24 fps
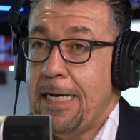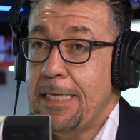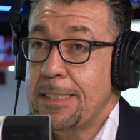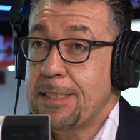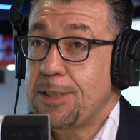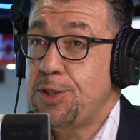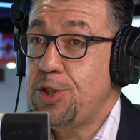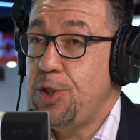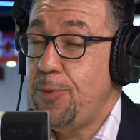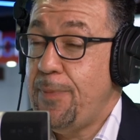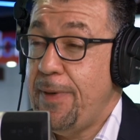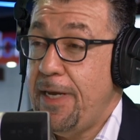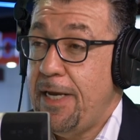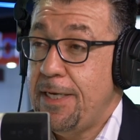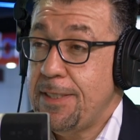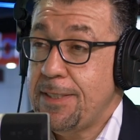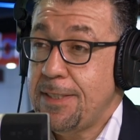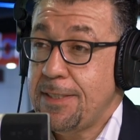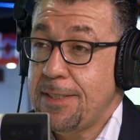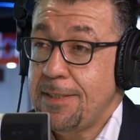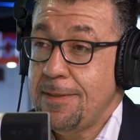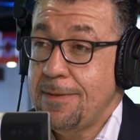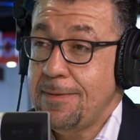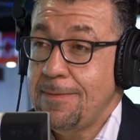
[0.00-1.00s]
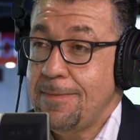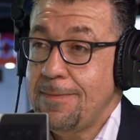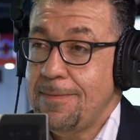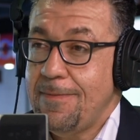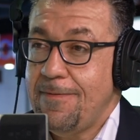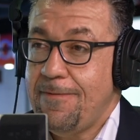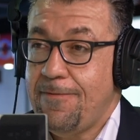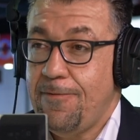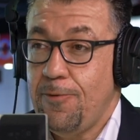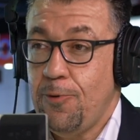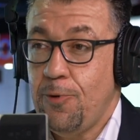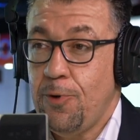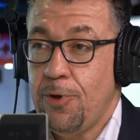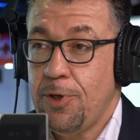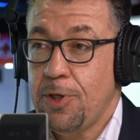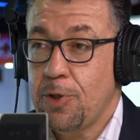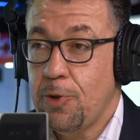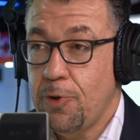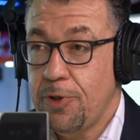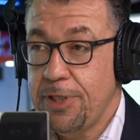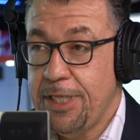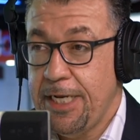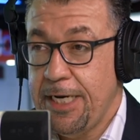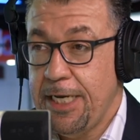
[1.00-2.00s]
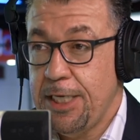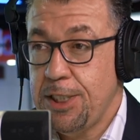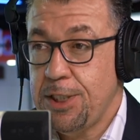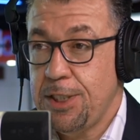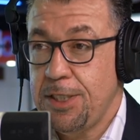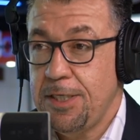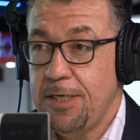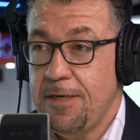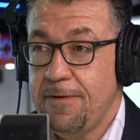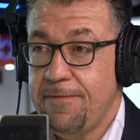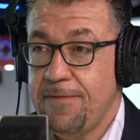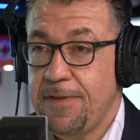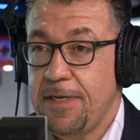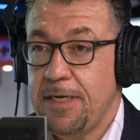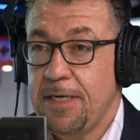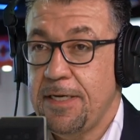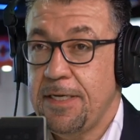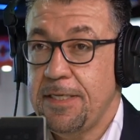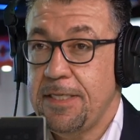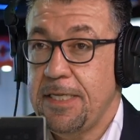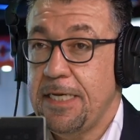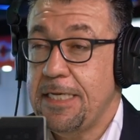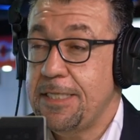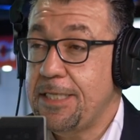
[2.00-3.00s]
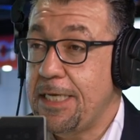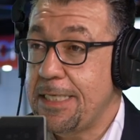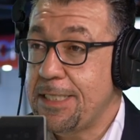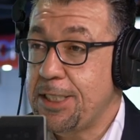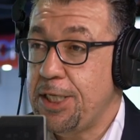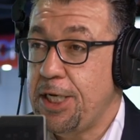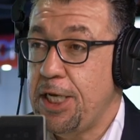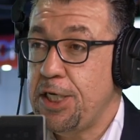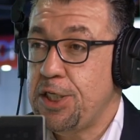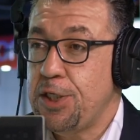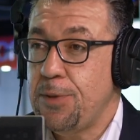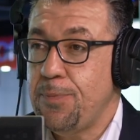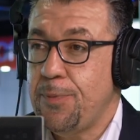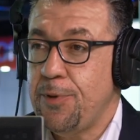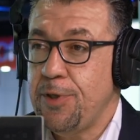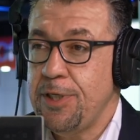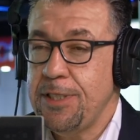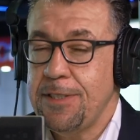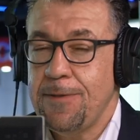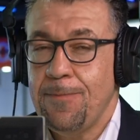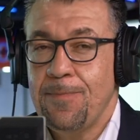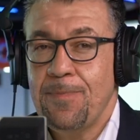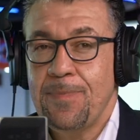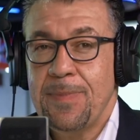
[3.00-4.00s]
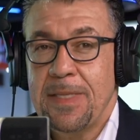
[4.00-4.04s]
has GPS for coordination of the destination point,